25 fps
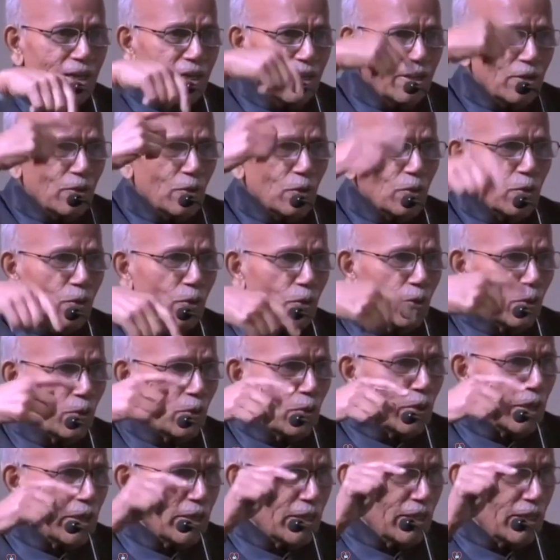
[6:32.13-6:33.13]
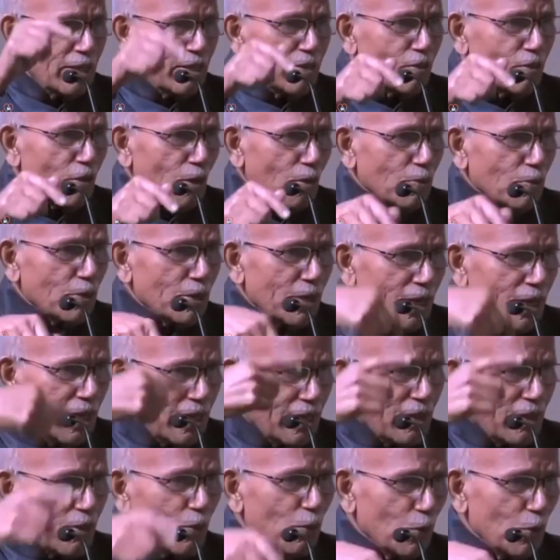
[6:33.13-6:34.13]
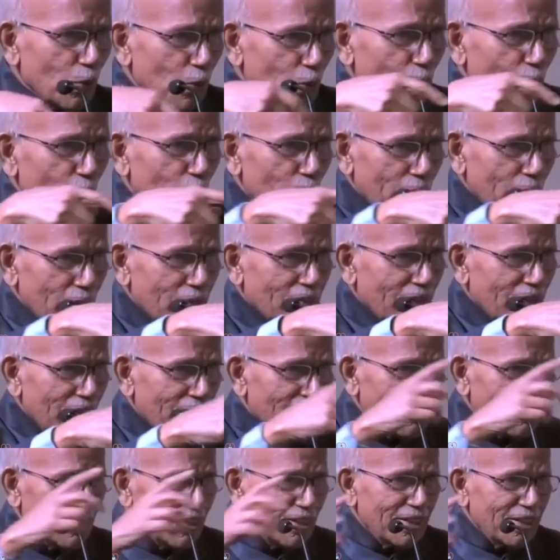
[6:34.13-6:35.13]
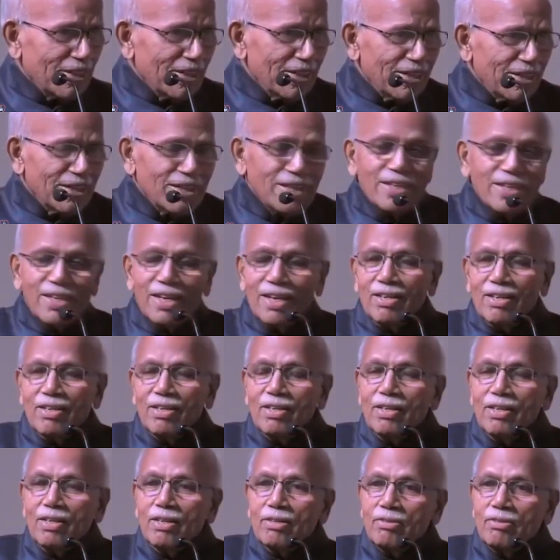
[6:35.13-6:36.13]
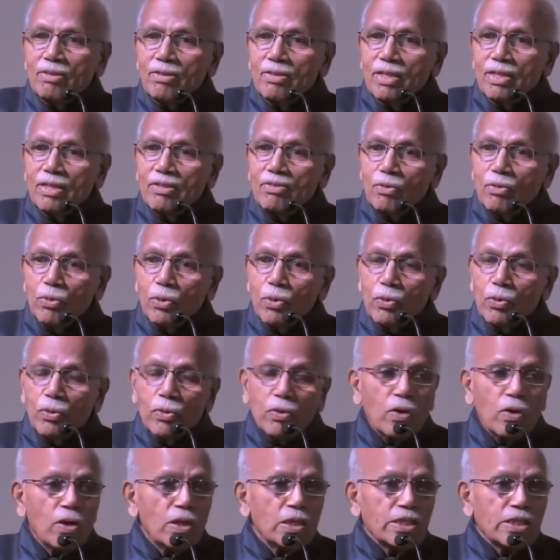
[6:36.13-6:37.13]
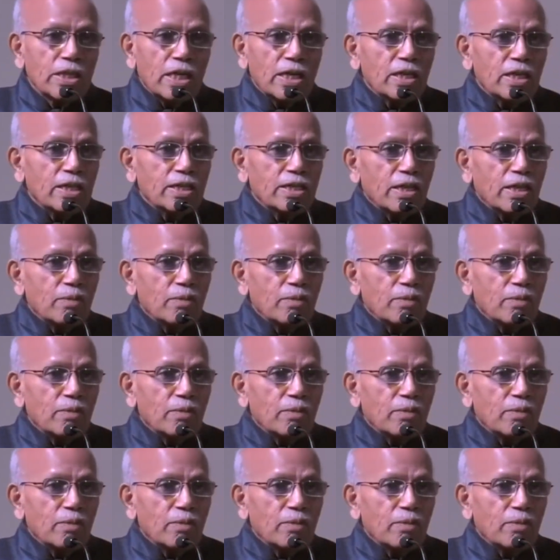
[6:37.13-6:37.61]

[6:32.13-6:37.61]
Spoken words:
It gudu, and then it stops, and another gudu, it starts. Yeah. So this gudu, all Charlie